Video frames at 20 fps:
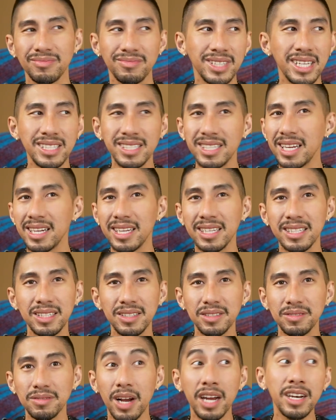That's not a
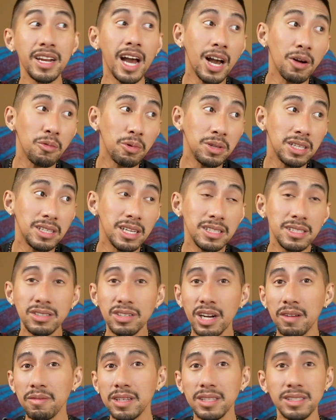Leo. An Aqua that doesn't
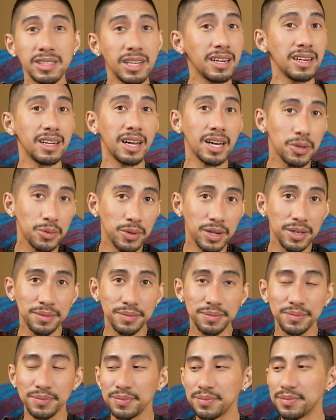travel, that's not an Aqua.
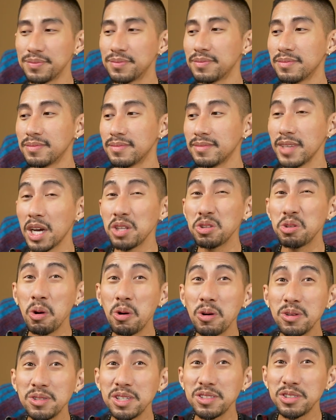A
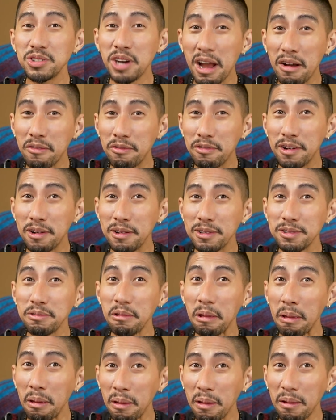Taurus that travels,
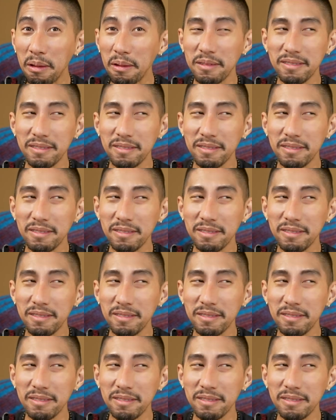uh,